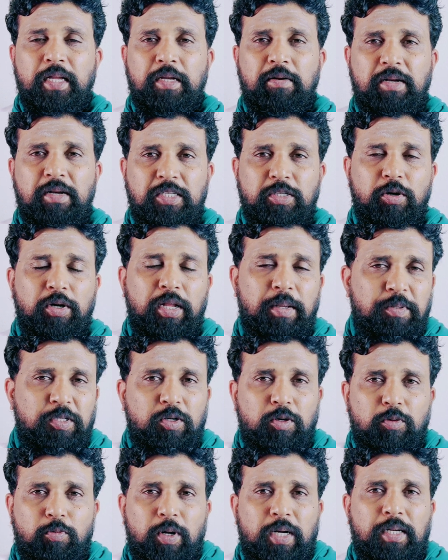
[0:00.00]
Now let's go to
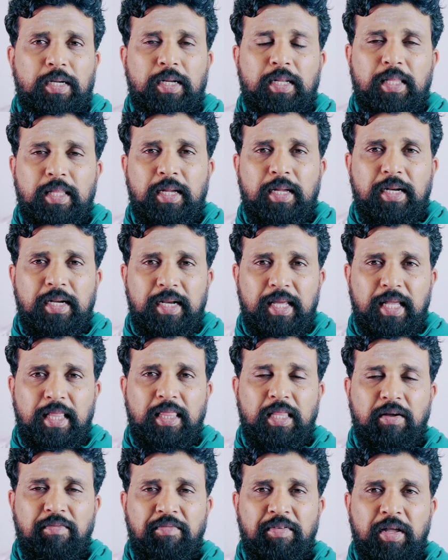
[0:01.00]
episode 1.
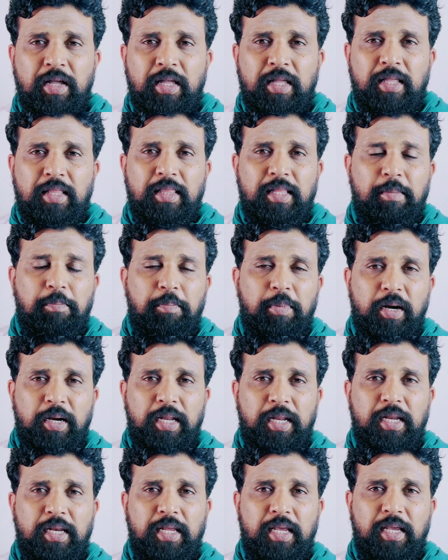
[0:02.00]
Death of the
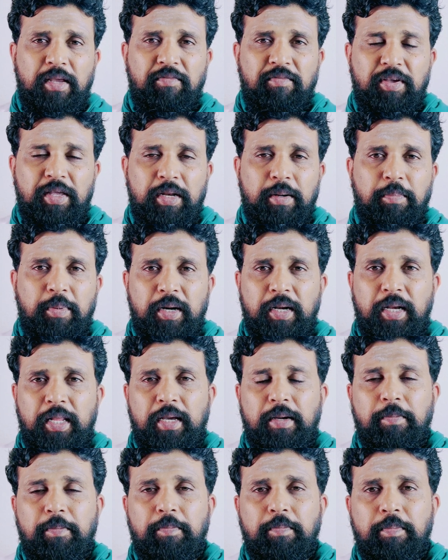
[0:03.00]
Pandyan king
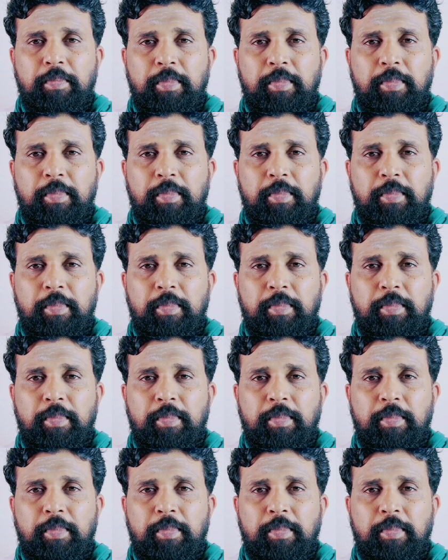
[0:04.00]
Veerapandya.